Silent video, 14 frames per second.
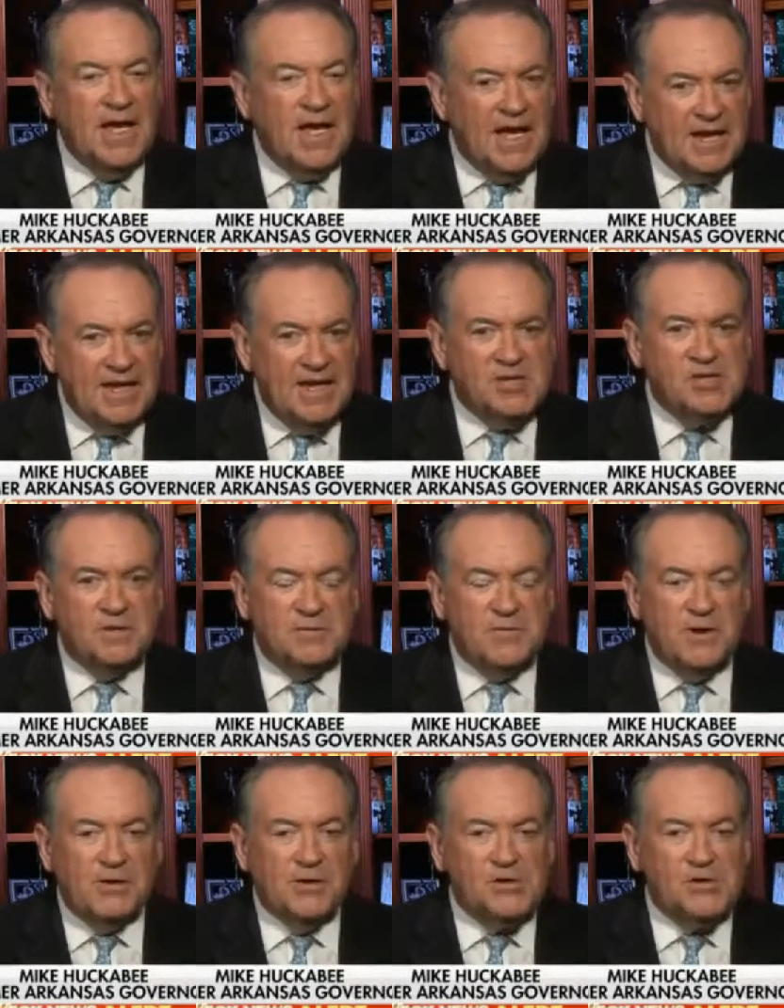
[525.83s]
he needs to
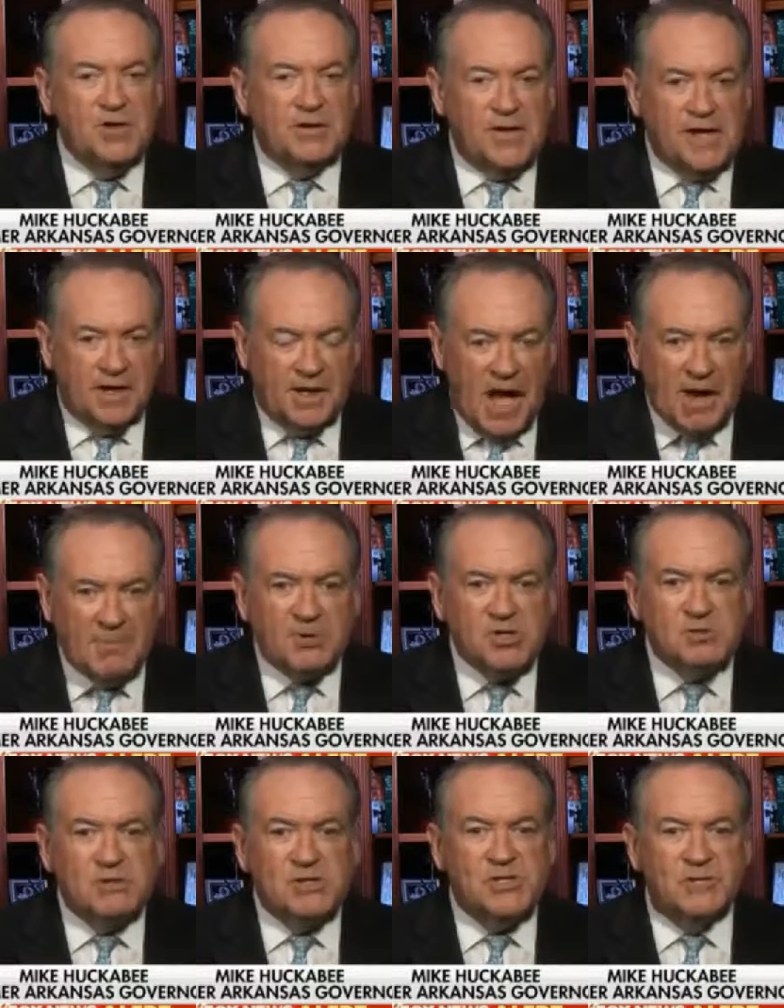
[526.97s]
focus on the
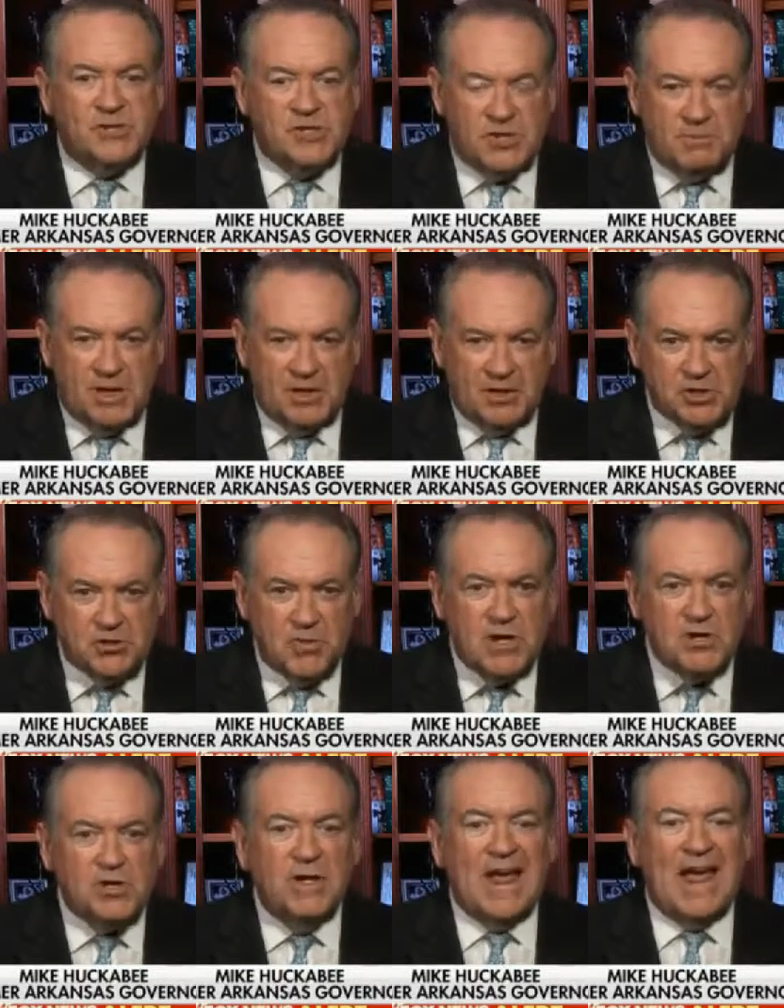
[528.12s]
accomplishments of his
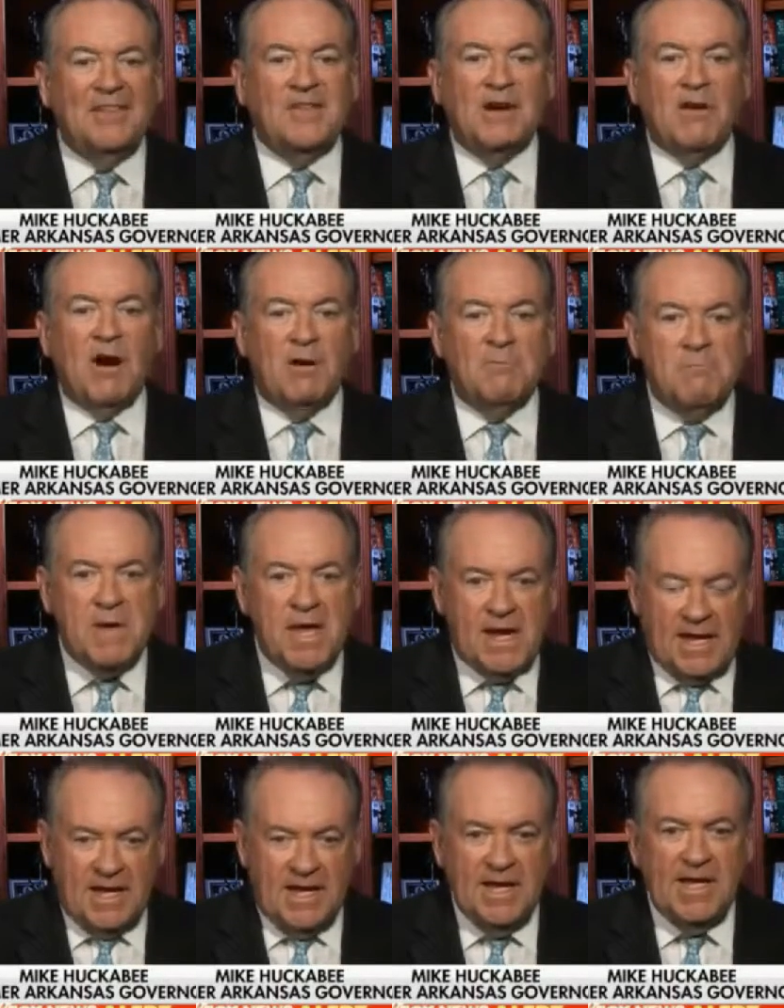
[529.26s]
administration, and there are
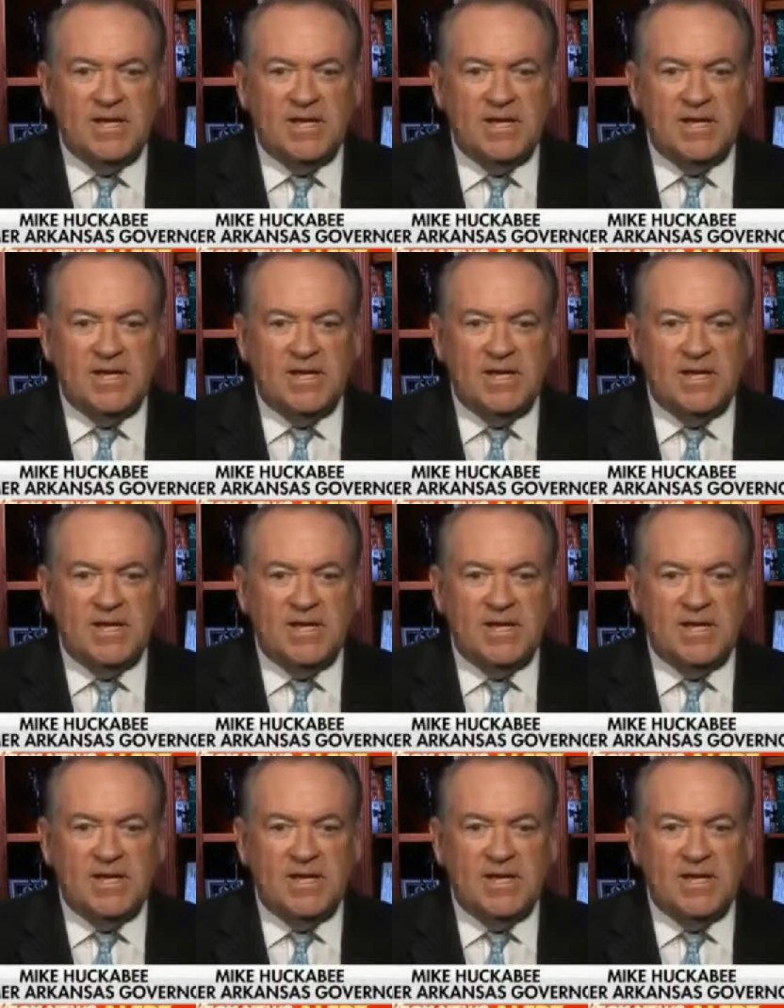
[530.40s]
many.